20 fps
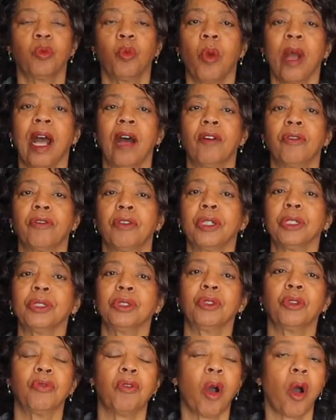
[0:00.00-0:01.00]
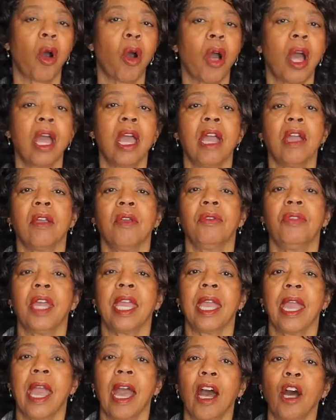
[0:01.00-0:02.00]
Well, first of all,
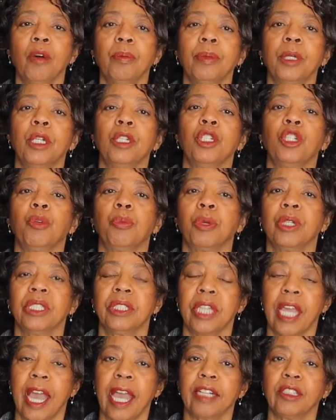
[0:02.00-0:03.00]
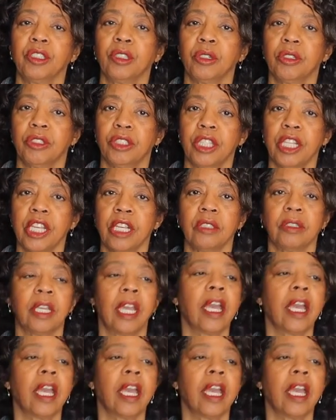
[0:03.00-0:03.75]
they help to protect your jeans.